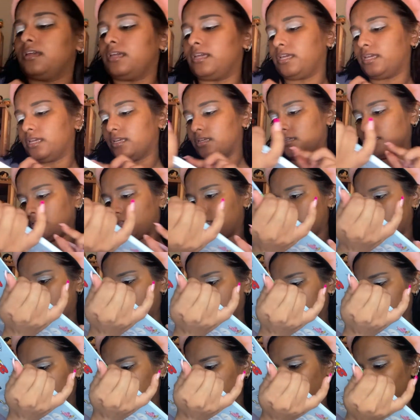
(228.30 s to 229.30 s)

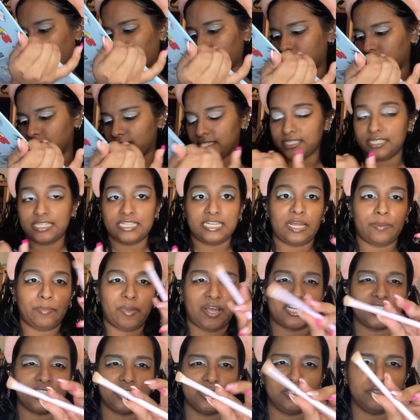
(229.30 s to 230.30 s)
in Guardian, and I'm
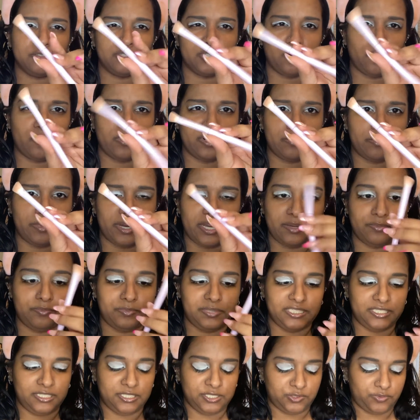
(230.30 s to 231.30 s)
actually using one of my
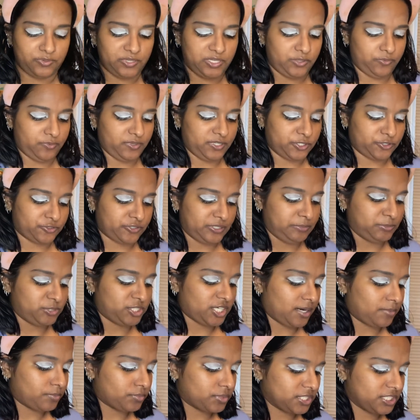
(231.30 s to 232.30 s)
BT21 cream
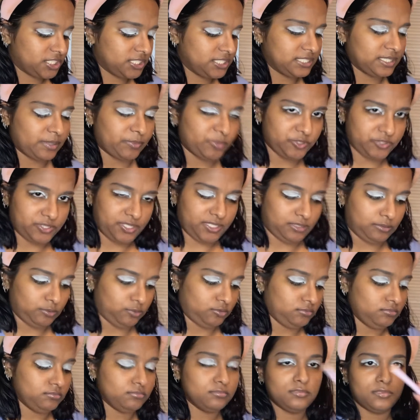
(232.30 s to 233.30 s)
shop brushes. I'm using
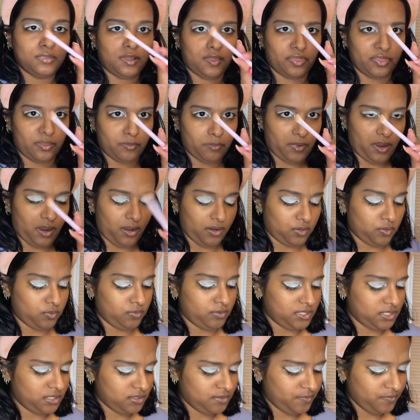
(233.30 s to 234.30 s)
the Mong
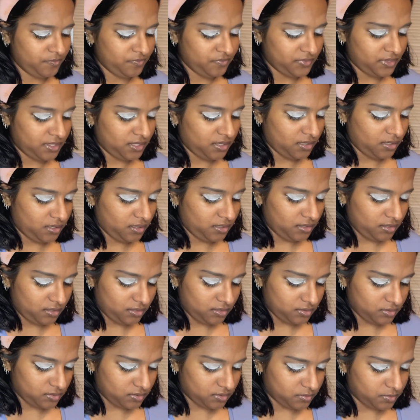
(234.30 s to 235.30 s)
one.
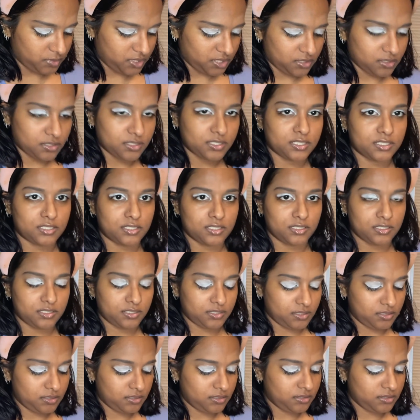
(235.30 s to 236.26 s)
So I'm just gonna